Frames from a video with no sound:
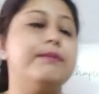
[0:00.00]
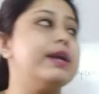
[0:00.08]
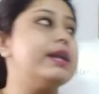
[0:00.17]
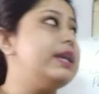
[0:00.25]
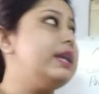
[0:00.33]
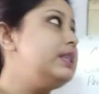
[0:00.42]

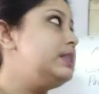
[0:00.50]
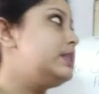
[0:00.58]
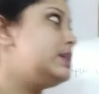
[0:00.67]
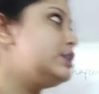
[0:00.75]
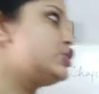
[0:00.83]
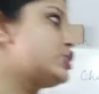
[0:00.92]
but in
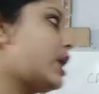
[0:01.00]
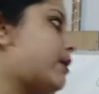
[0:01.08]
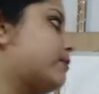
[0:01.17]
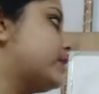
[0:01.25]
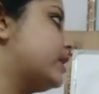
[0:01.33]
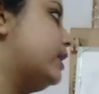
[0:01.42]
this
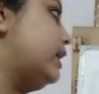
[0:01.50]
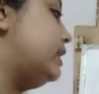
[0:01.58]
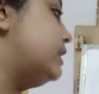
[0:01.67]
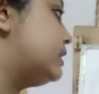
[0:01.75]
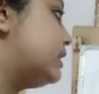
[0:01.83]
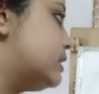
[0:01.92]
chapter,
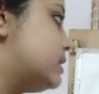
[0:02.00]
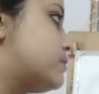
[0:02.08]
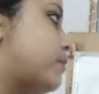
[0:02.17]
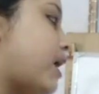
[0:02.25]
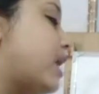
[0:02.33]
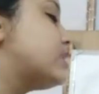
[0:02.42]
in
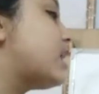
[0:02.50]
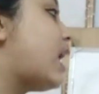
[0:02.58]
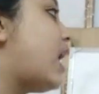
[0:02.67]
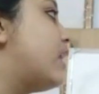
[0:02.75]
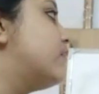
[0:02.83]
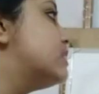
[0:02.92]
this part,
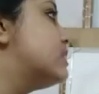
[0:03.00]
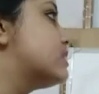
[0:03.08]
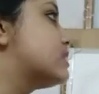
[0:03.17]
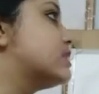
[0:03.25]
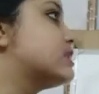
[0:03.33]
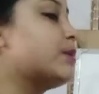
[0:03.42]
I will
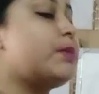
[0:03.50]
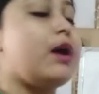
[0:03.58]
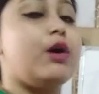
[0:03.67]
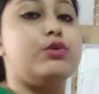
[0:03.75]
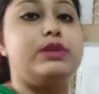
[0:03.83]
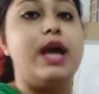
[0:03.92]
discuss
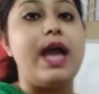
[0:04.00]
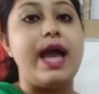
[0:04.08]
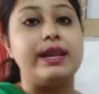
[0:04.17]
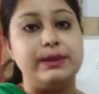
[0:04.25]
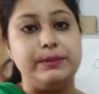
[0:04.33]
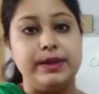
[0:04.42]
about the
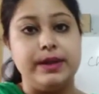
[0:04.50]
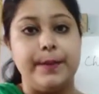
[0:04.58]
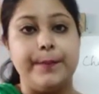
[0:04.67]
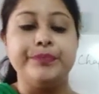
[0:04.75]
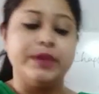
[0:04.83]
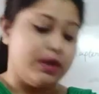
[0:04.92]
anemia.
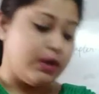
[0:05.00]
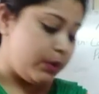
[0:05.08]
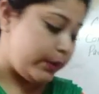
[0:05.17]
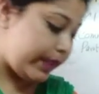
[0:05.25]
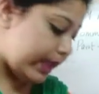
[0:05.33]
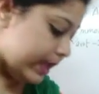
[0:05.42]

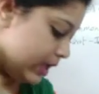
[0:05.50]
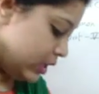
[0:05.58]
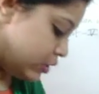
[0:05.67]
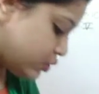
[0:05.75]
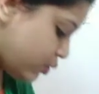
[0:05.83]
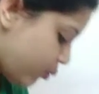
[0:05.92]
Okay, so